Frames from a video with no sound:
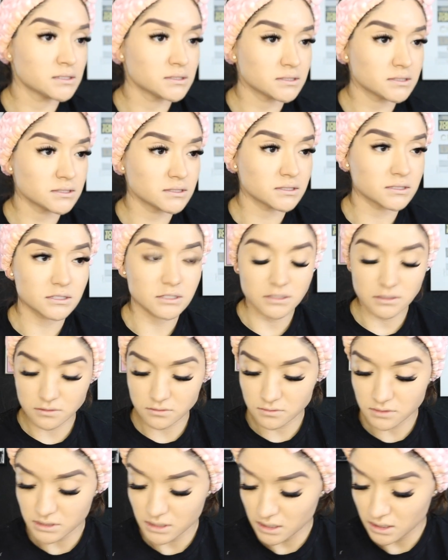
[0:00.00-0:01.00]

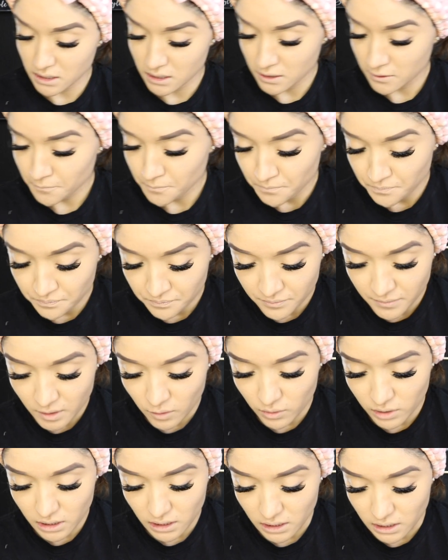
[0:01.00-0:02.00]
So
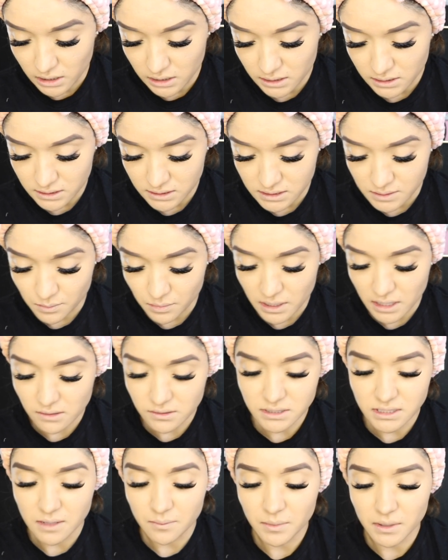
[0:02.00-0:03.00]
we need to clean these
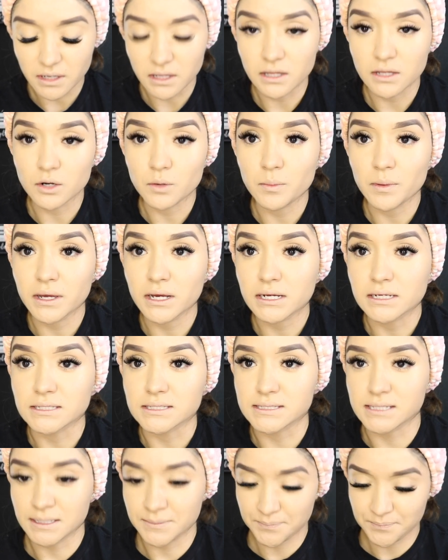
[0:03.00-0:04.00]
brows up in a little bit
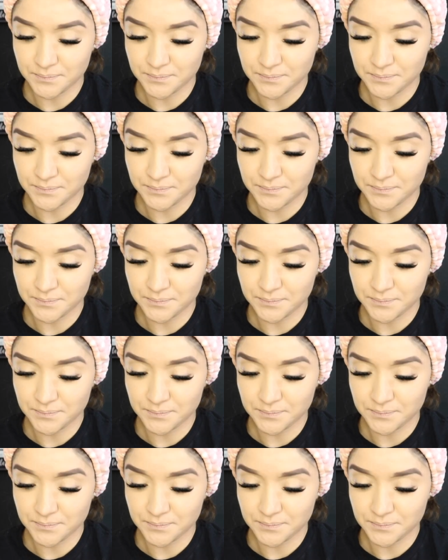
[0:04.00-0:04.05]
because,